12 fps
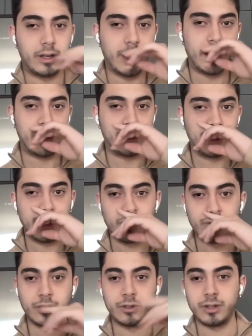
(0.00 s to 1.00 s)
and they
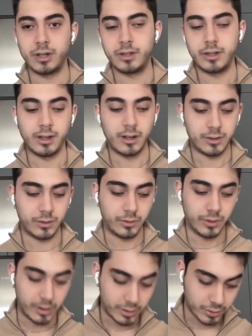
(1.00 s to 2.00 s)
also start seeing us
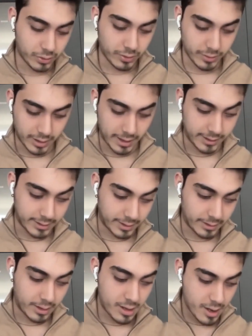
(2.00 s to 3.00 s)
on their
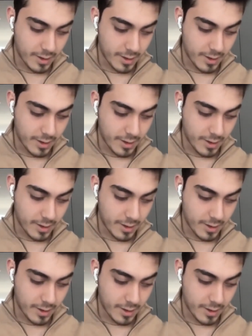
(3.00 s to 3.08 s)
LinkedIn